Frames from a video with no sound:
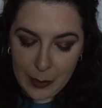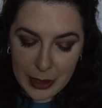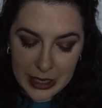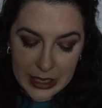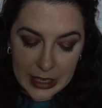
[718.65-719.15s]

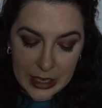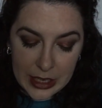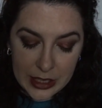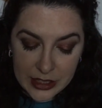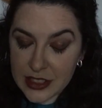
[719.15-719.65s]
But
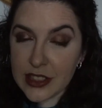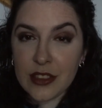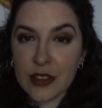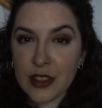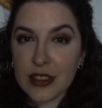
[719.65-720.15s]
it
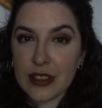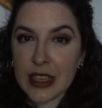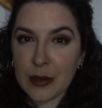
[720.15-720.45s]
still looks like